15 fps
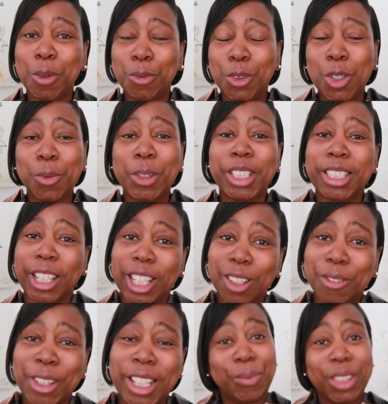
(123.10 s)
or before we
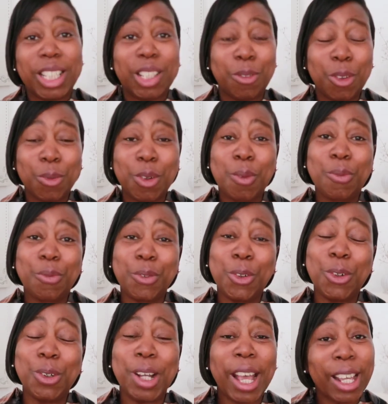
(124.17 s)
decorate the living room
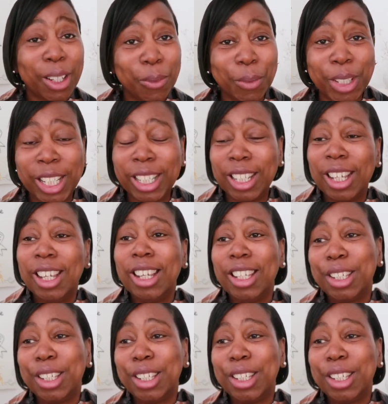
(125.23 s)
for Halloween,